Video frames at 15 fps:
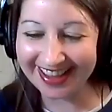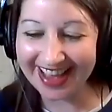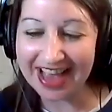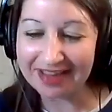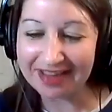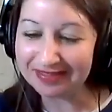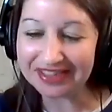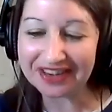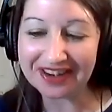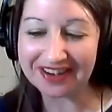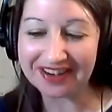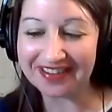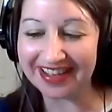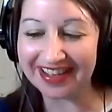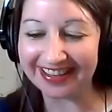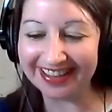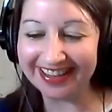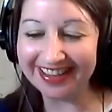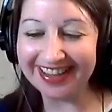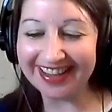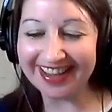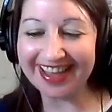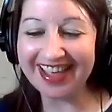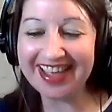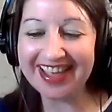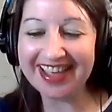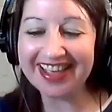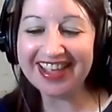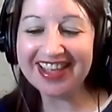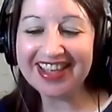I'm sure it will.
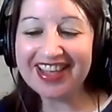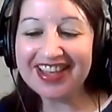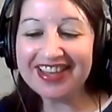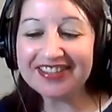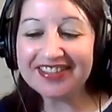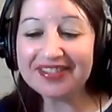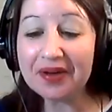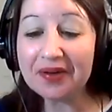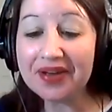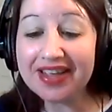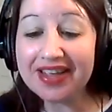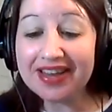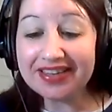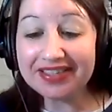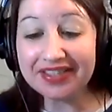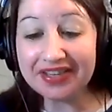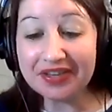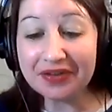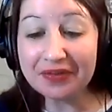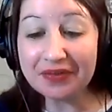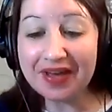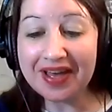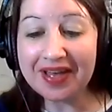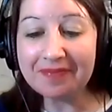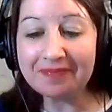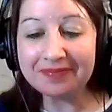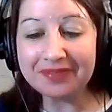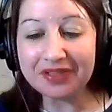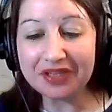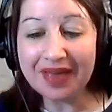So do you
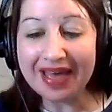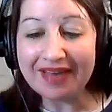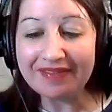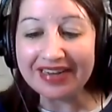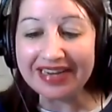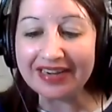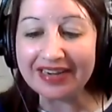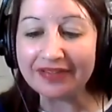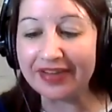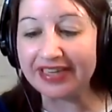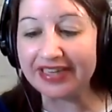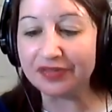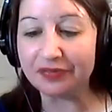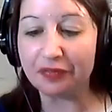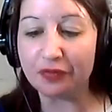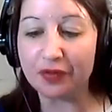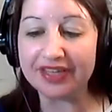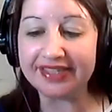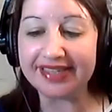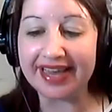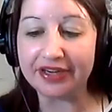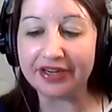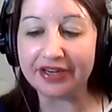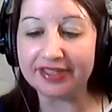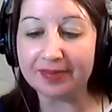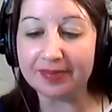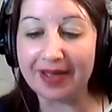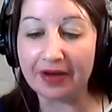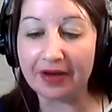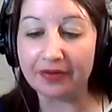have any advice for voice actors
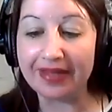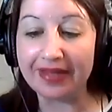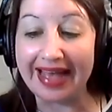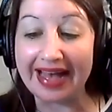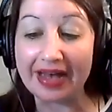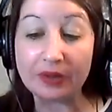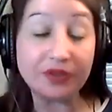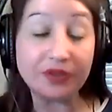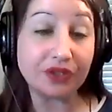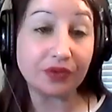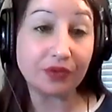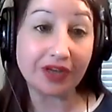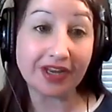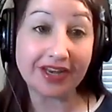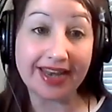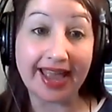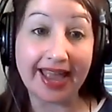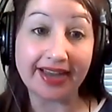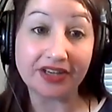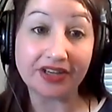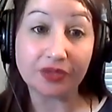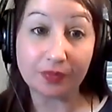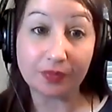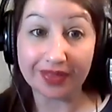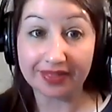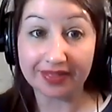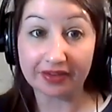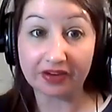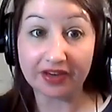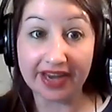about how to connect with
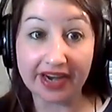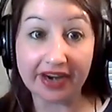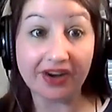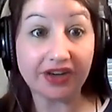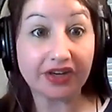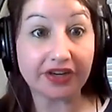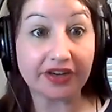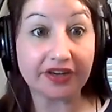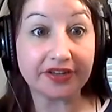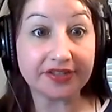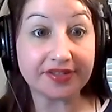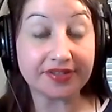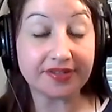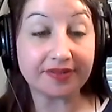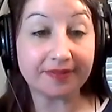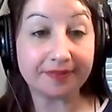their characters?